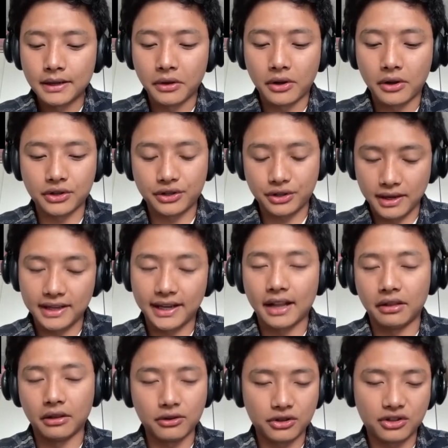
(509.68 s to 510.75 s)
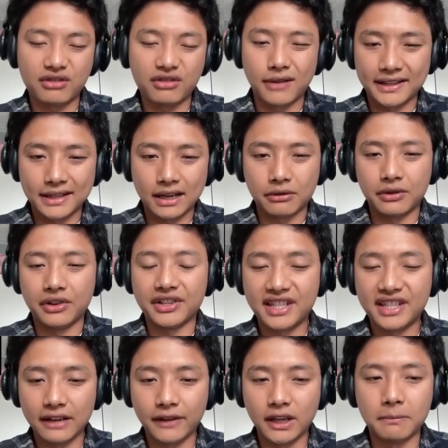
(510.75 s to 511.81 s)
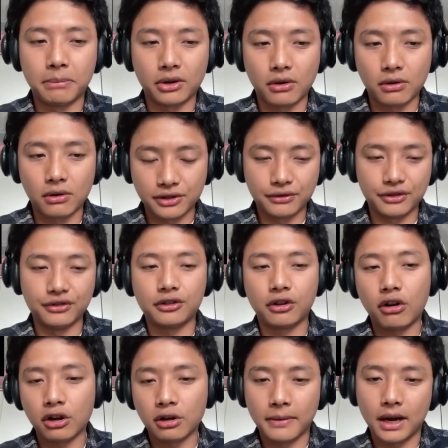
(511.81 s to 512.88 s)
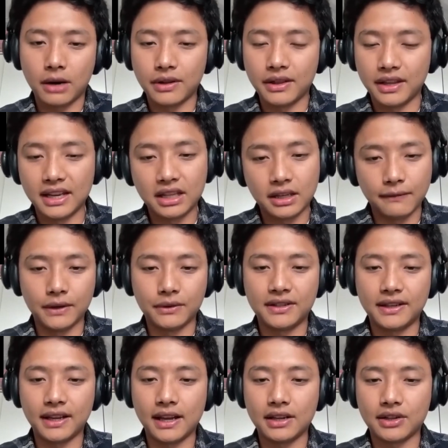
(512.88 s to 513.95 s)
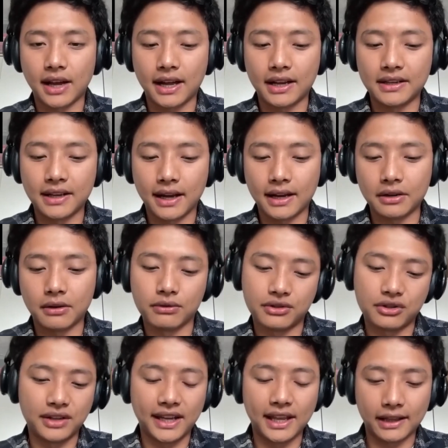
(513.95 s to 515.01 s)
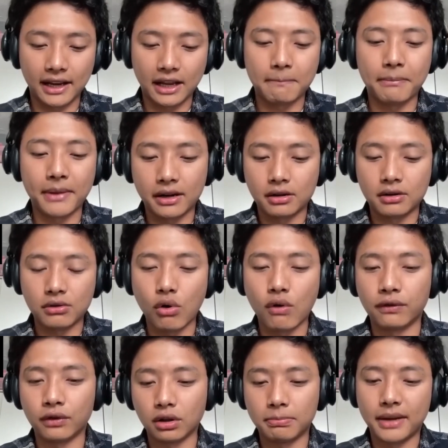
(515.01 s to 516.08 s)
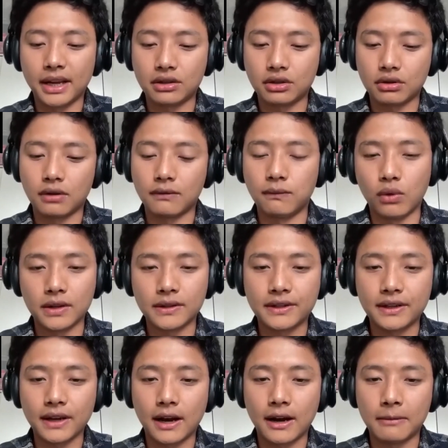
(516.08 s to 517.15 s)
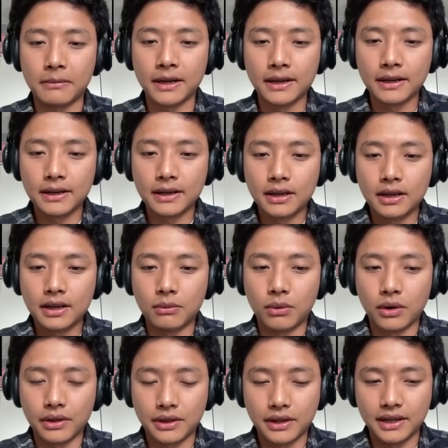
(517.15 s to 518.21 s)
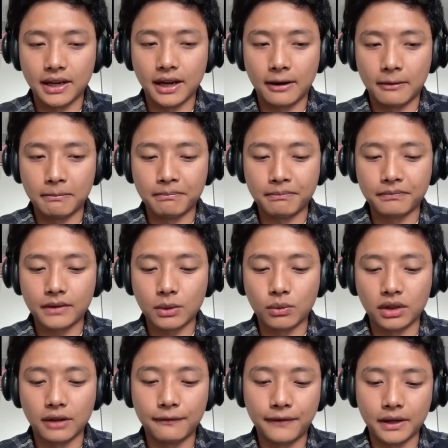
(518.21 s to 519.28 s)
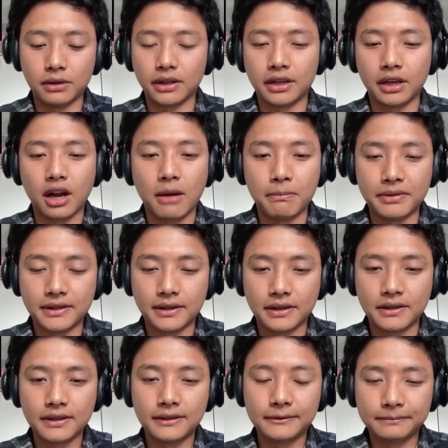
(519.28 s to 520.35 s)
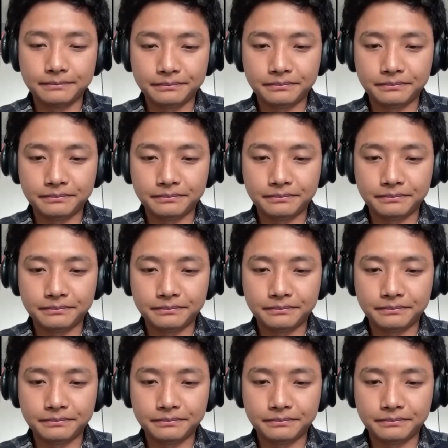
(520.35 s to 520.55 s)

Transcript: Not just to write down on your CV, but also to talk about in the interview stage, and also to get like a better overall picture of what the field encompasses.